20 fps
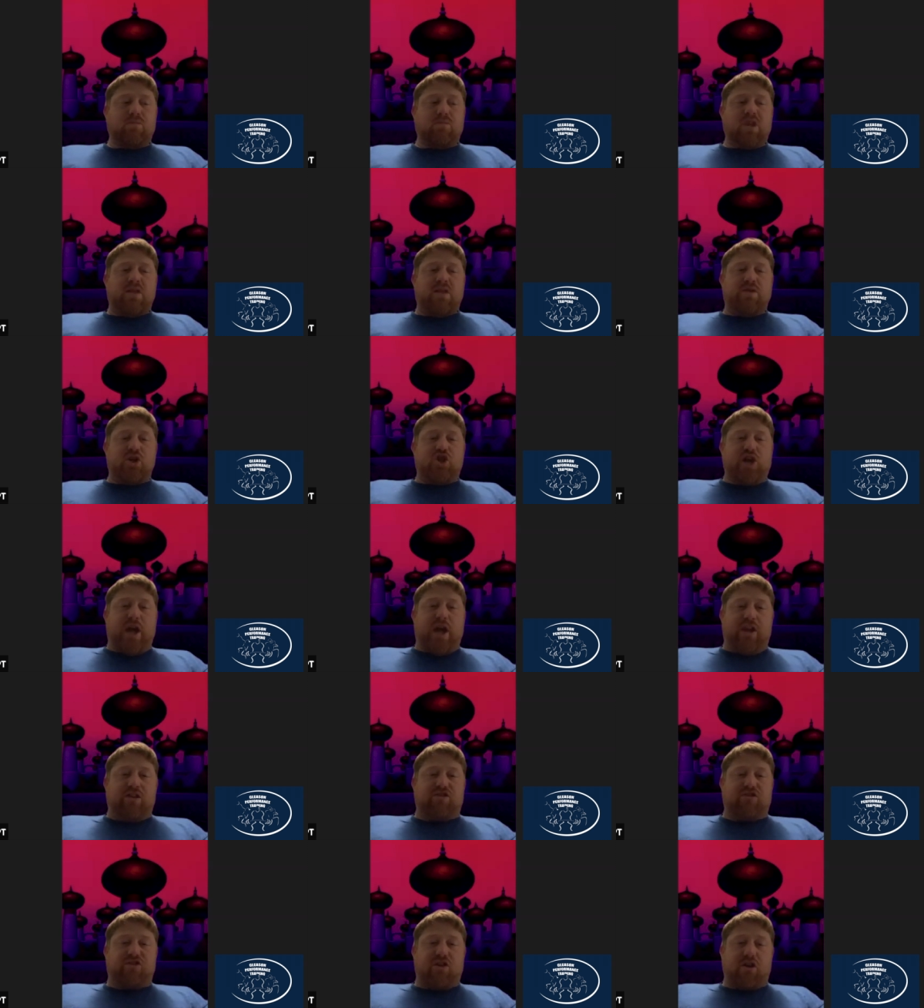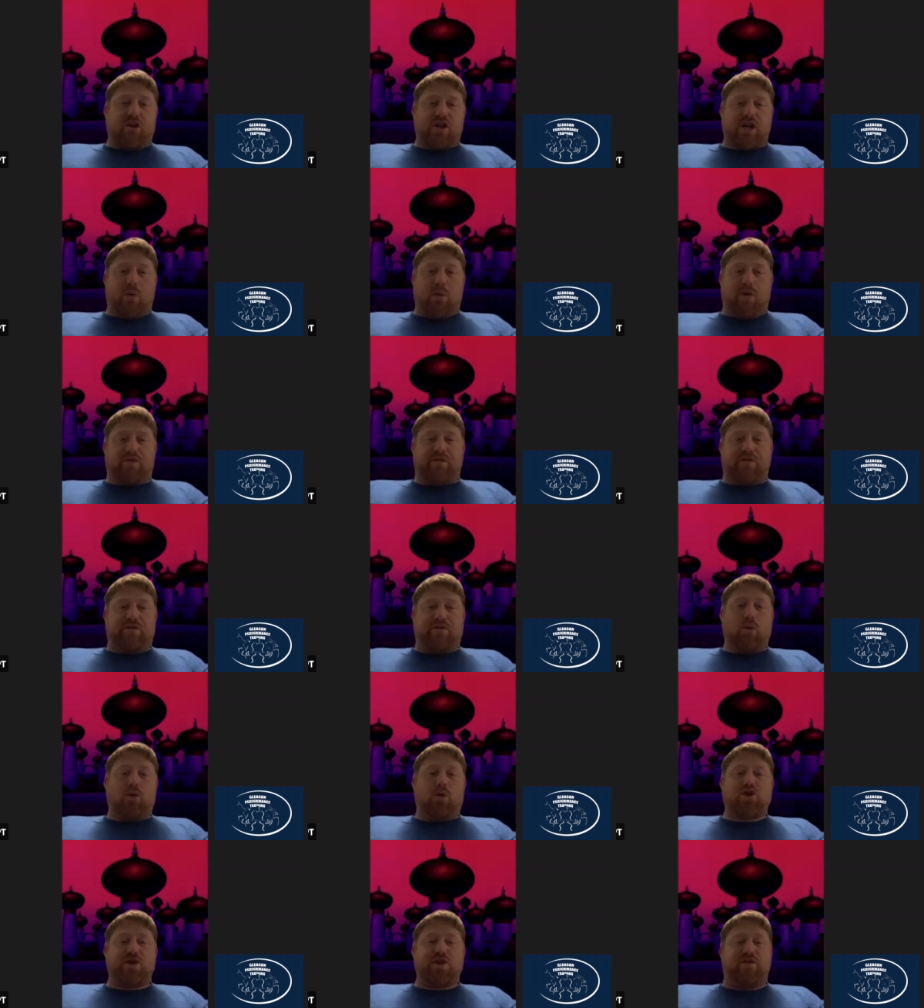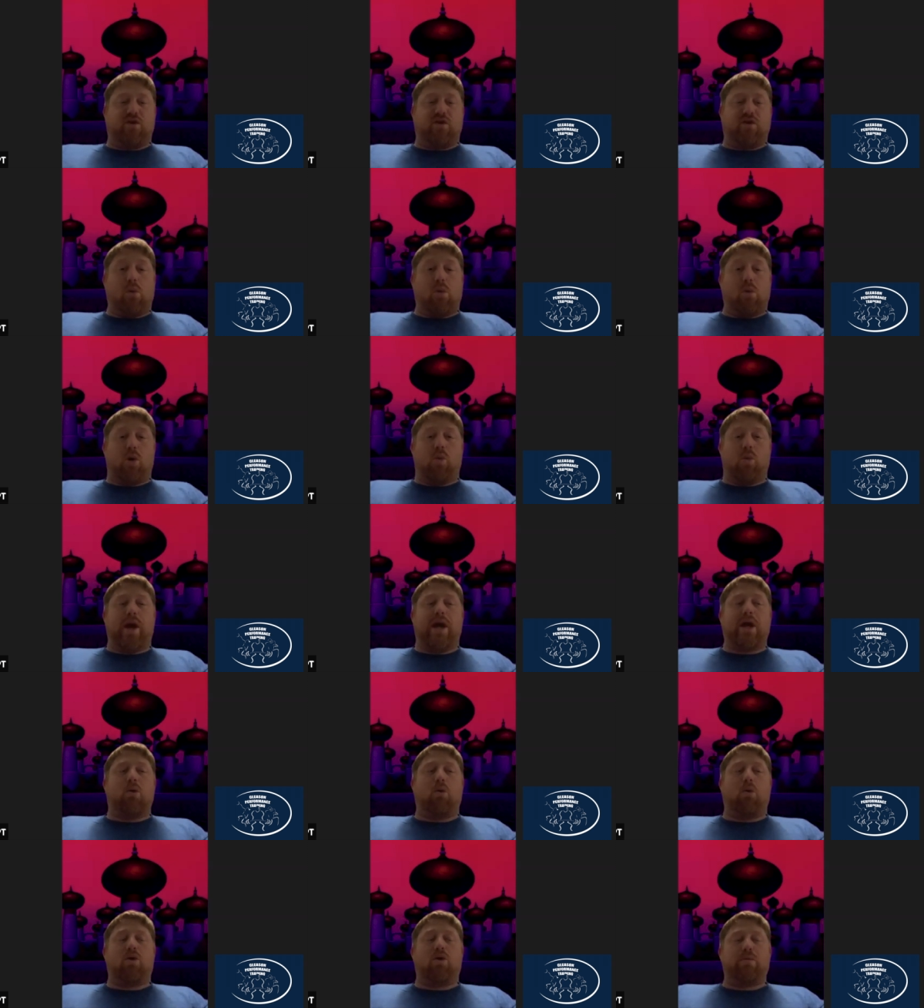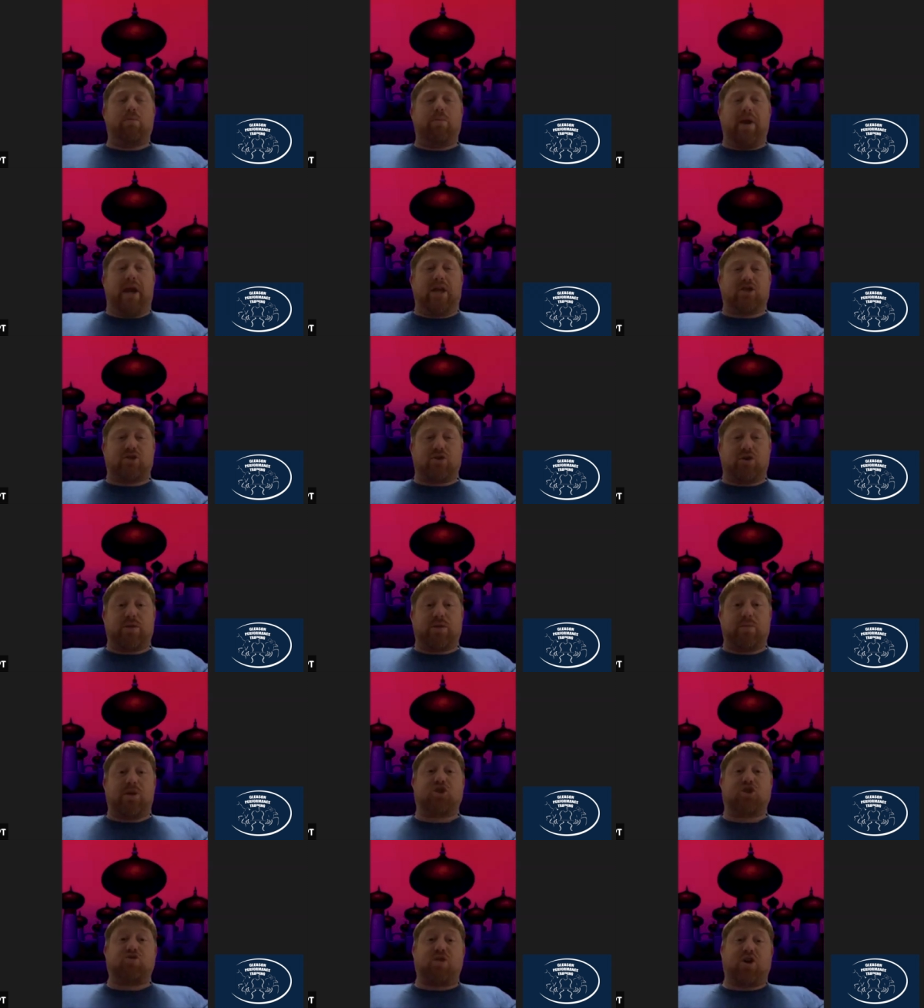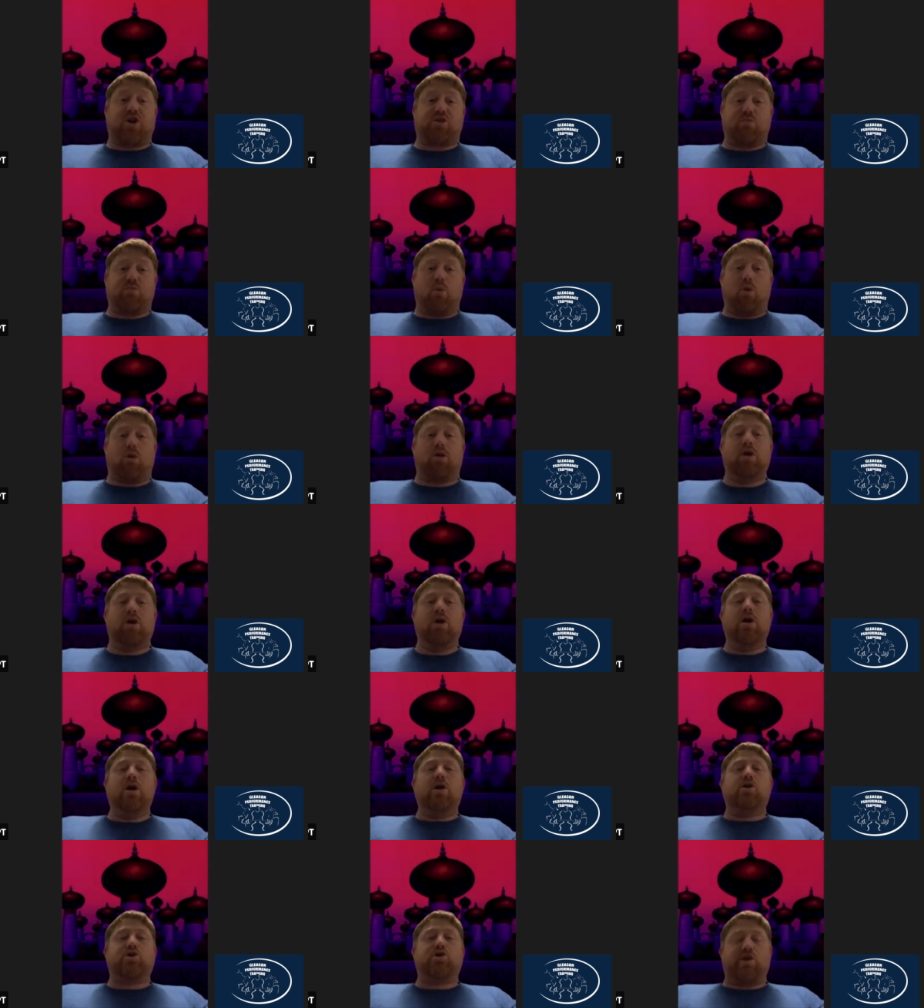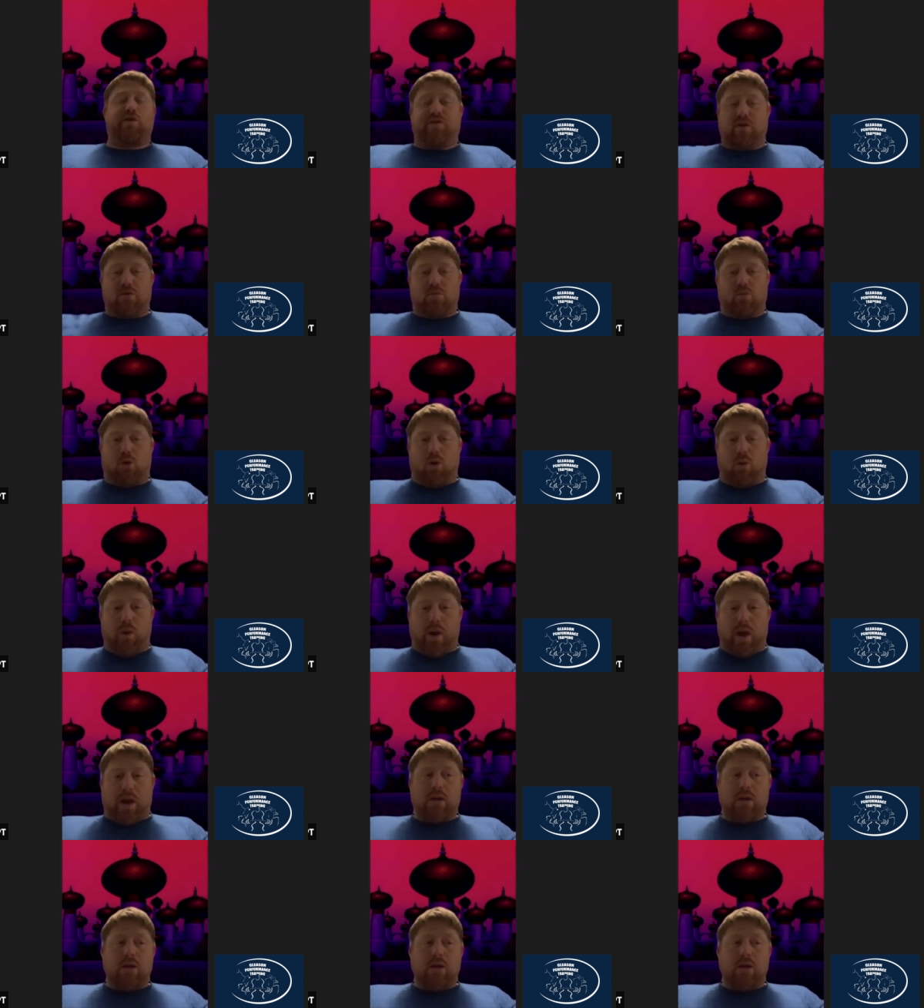the chains start to come off the floor, so you feel more weight, or the bands start to be stretched more, so you feel more weight.